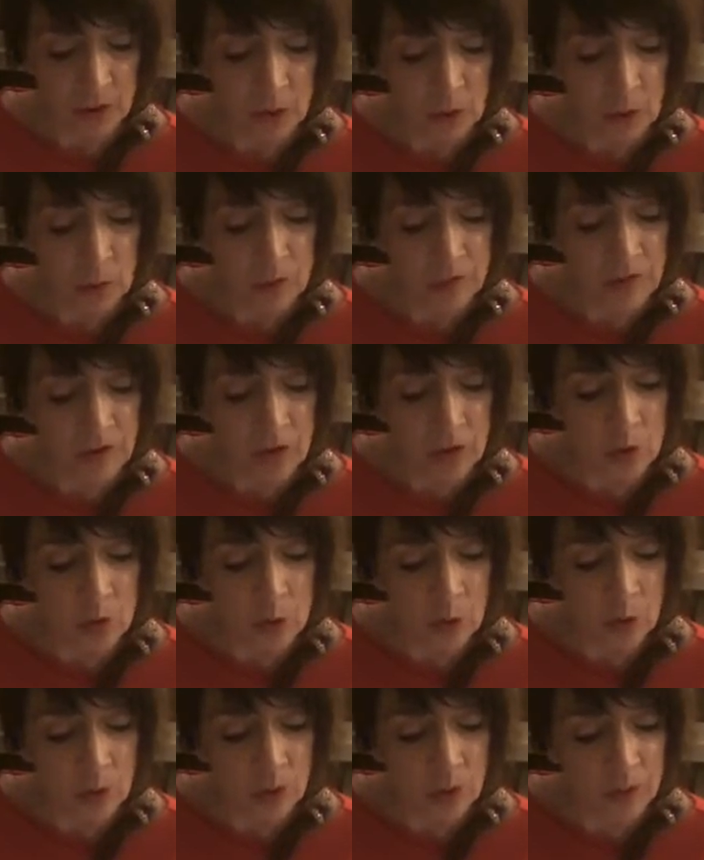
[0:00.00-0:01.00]
with a
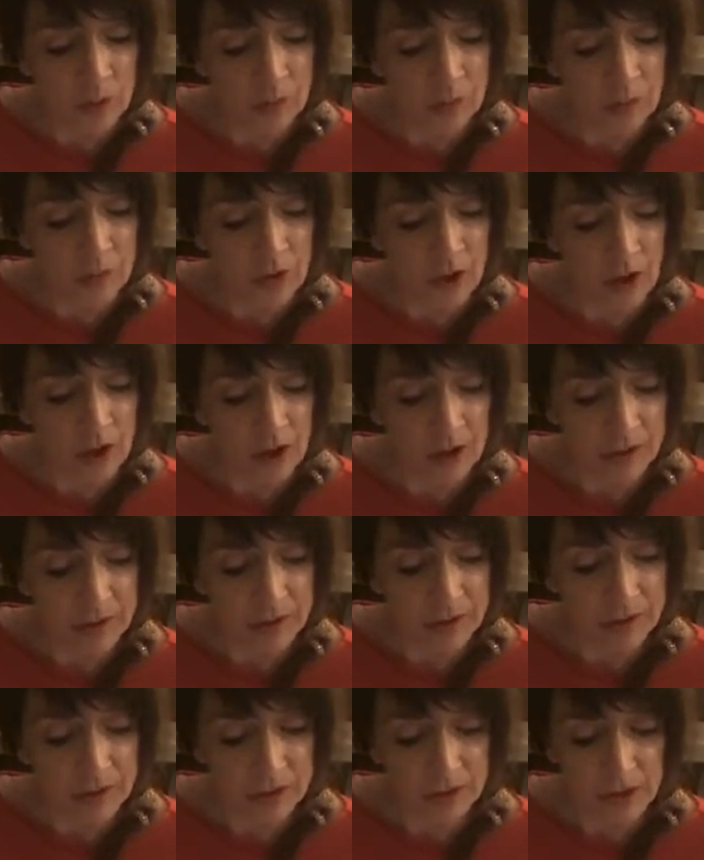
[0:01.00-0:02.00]
look of
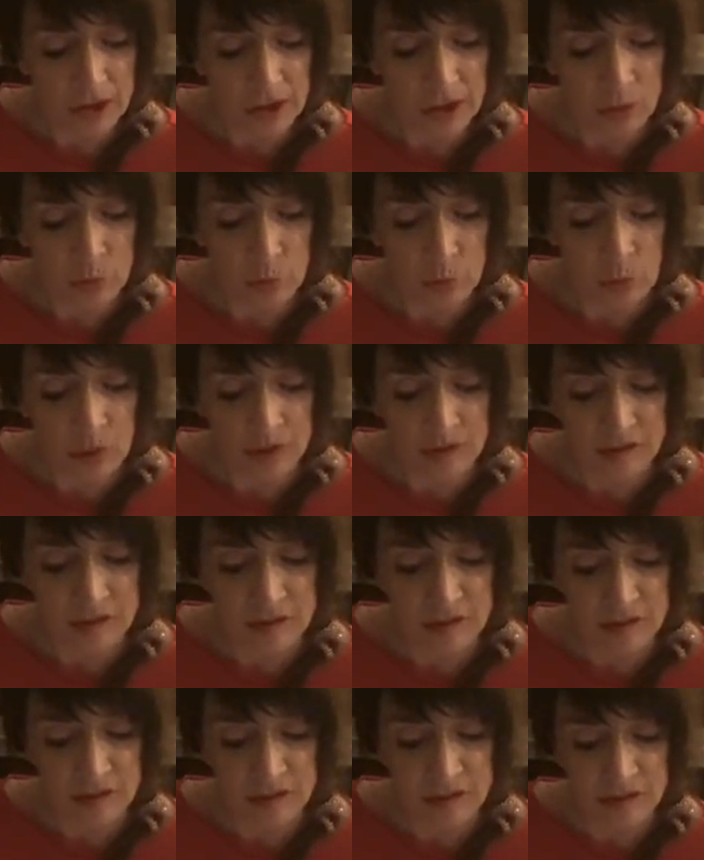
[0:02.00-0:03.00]
wrath and
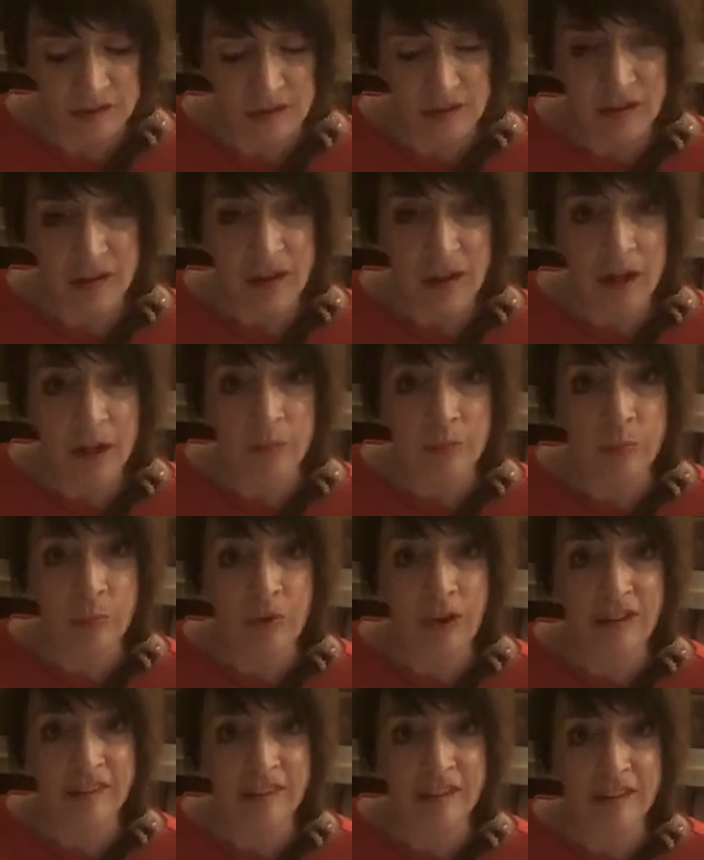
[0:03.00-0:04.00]
wonder, and
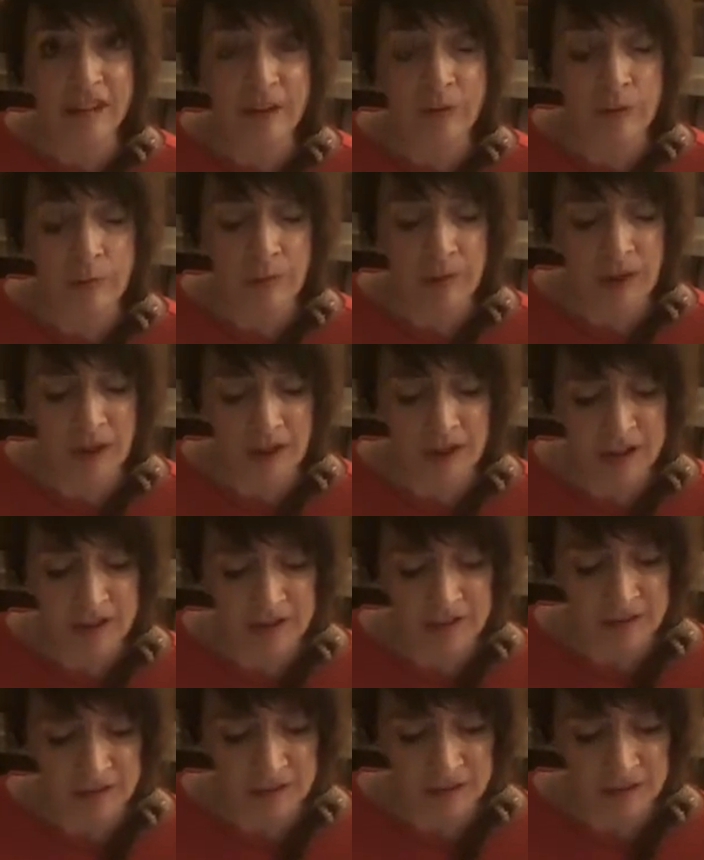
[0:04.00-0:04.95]
presently replied,